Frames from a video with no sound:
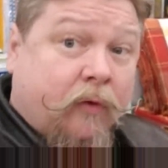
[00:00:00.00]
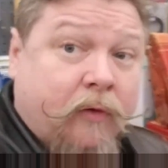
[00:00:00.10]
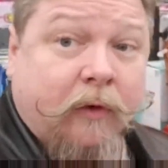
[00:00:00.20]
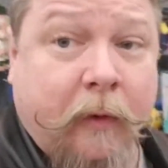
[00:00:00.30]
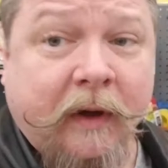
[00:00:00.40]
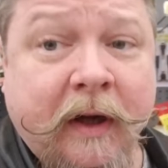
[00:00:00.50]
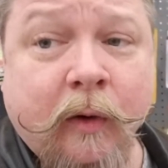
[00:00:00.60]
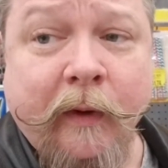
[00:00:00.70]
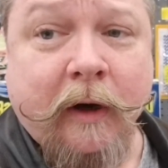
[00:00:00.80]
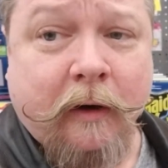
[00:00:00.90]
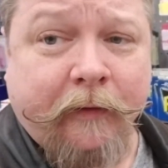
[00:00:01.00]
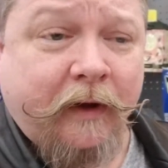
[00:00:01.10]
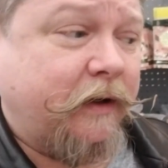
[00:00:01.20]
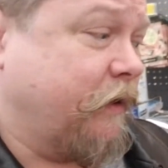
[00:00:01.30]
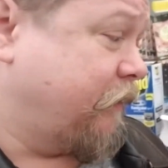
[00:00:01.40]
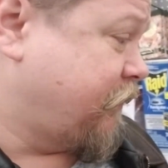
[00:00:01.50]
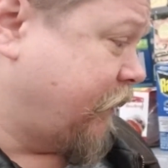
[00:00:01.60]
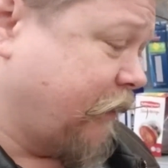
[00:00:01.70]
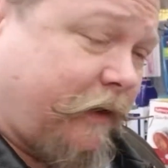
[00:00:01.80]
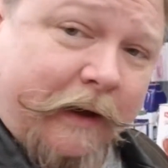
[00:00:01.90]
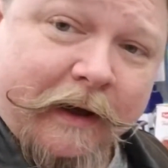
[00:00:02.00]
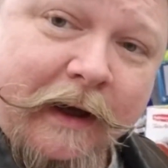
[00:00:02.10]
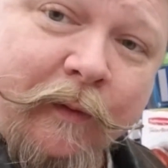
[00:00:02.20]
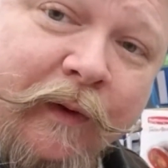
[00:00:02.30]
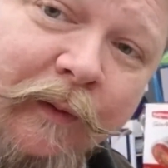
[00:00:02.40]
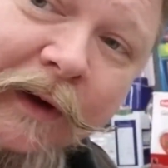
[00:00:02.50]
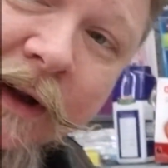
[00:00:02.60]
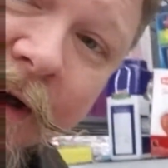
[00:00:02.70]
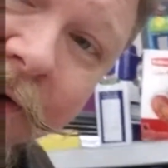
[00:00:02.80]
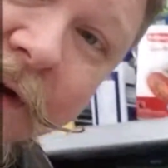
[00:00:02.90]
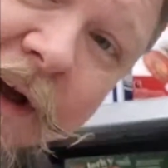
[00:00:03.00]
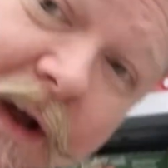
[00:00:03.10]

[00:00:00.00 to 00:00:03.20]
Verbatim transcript: So here we are in the clearance aisle, and we realized